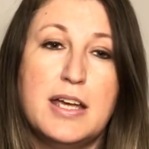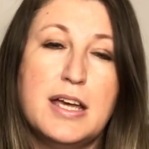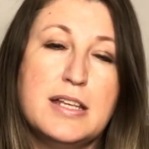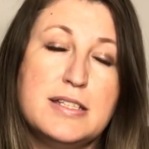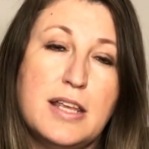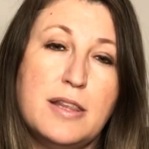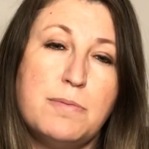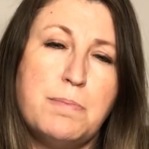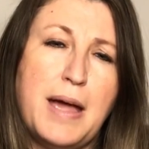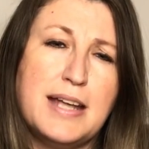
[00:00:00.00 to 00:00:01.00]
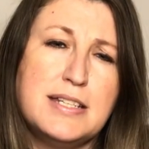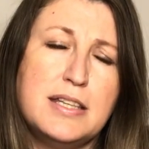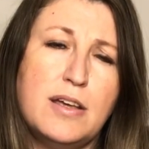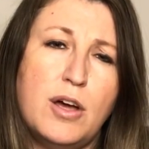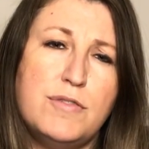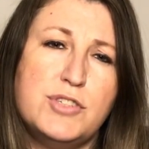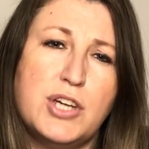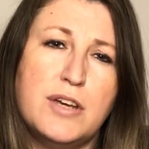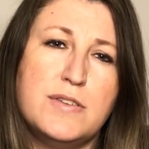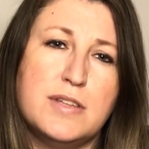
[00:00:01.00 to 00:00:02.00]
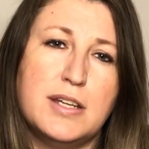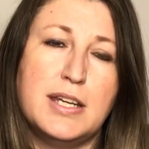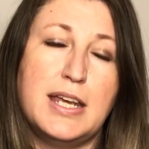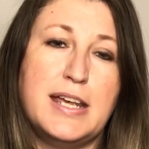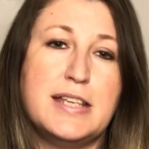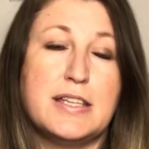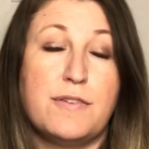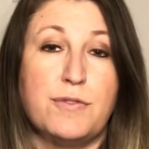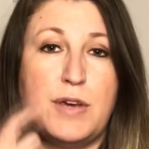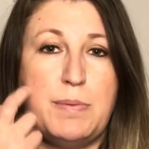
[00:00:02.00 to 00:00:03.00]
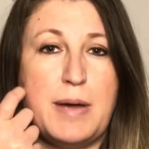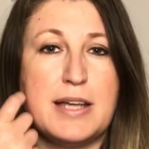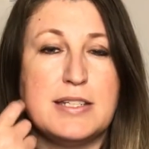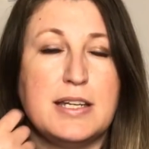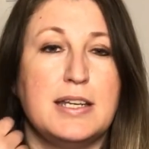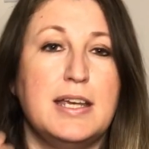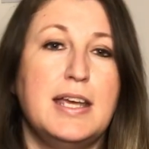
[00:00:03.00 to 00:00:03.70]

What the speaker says: So the pattern that I've chosen is a free pattern.